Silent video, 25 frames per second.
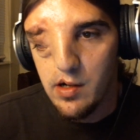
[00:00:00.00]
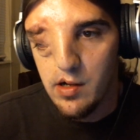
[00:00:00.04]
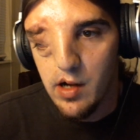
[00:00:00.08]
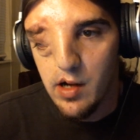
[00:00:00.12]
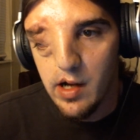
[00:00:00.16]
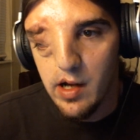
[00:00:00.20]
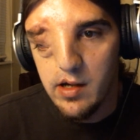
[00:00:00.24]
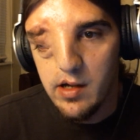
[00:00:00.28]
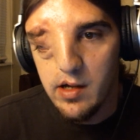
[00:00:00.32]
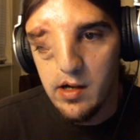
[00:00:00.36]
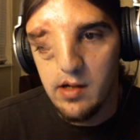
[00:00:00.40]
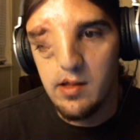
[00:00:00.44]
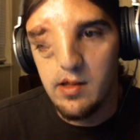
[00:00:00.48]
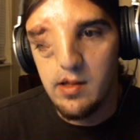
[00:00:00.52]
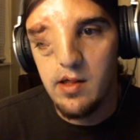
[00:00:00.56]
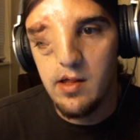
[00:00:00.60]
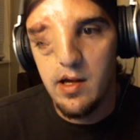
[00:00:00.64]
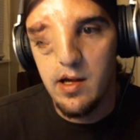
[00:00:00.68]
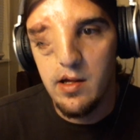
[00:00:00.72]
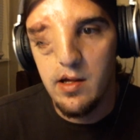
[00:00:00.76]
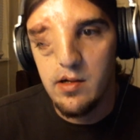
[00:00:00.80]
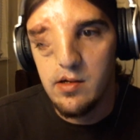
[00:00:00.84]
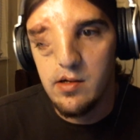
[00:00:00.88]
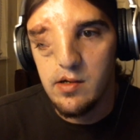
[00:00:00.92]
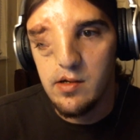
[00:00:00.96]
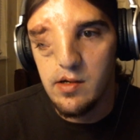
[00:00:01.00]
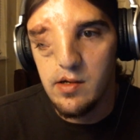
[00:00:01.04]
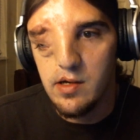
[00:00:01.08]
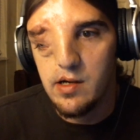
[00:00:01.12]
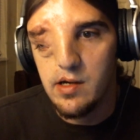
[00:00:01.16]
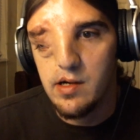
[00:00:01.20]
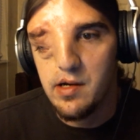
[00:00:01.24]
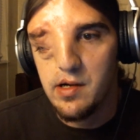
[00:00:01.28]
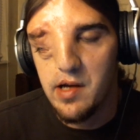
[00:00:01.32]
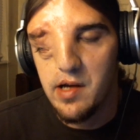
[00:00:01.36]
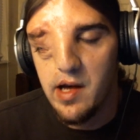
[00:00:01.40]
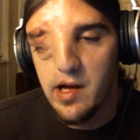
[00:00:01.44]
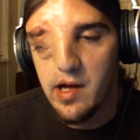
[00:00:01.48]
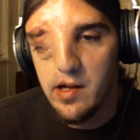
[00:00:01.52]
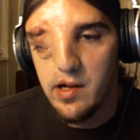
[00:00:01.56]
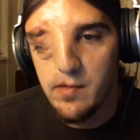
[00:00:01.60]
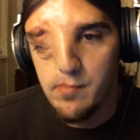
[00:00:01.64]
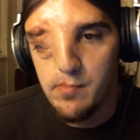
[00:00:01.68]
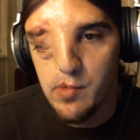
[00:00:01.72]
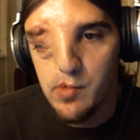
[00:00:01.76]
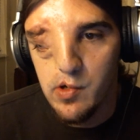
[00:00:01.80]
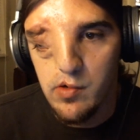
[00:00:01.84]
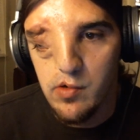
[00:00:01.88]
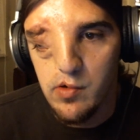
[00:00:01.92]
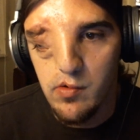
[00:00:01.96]
Mm. Uh, I got that
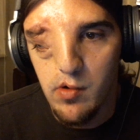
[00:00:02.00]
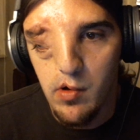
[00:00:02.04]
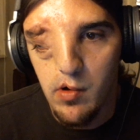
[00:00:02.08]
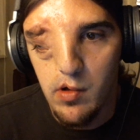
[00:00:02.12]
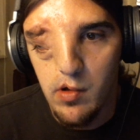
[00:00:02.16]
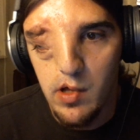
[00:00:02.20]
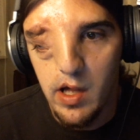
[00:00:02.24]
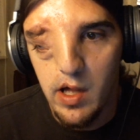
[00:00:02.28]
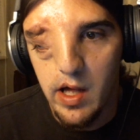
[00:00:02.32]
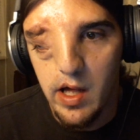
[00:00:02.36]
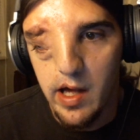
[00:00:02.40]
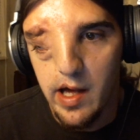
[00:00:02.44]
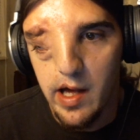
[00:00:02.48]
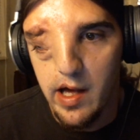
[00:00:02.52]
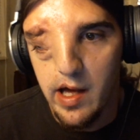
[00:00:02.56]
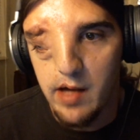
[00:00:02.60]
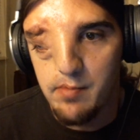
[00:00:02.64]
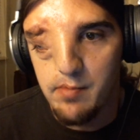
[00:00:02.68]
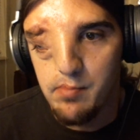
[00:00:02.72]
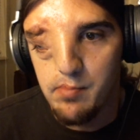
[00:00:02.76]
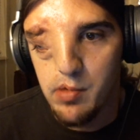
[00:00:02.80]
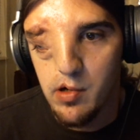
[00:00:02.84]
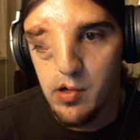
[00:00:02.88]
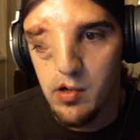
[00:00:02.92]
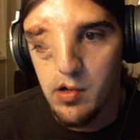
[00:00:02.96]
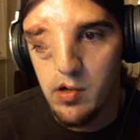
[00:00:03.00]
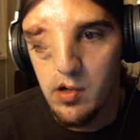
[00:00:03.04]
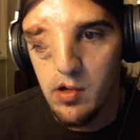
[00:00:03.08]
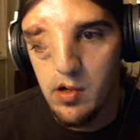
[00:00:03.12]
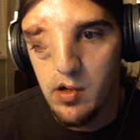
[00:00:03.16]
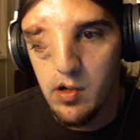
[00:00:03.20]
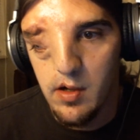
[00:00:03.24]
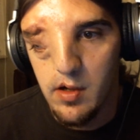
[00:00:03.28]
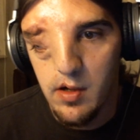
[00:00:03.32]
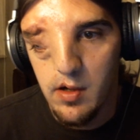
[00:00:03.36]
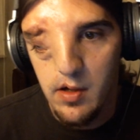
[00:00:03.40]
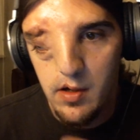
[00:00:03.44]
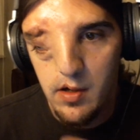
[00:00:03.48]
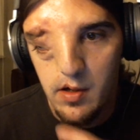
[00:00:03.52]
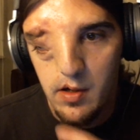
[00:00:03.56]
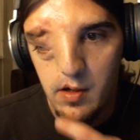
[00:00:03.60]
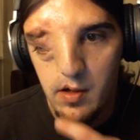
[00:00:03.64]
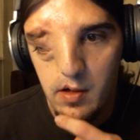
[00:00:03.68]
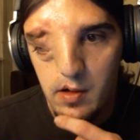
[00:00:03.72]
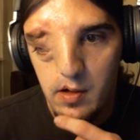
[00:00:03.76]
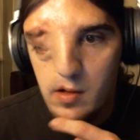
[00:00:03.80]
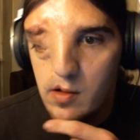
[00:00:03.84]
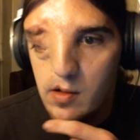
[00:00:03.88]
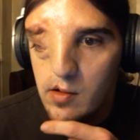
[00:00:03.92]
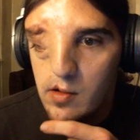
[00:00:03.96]
uh, Adam Carolla app
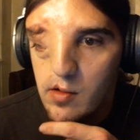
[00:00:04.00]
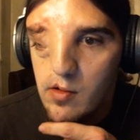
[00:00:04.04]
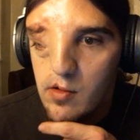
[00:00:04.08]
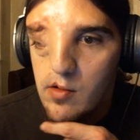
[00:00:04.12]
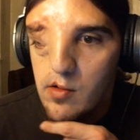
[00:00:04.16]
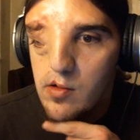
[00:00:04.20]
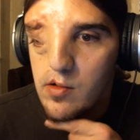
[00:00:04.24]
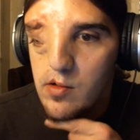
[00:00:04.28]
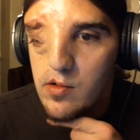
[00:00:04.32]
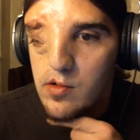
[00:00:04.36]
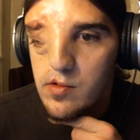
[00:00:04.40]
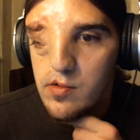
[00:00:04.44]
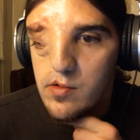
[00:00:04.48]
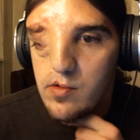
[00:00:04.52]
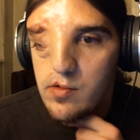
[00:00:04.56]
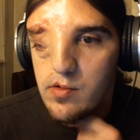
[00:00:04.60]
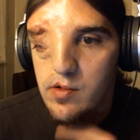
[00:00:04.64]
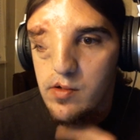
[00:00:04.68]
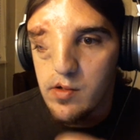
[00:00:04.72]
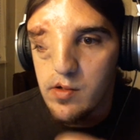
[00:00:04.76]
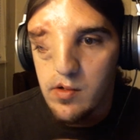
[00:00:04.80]
Oh,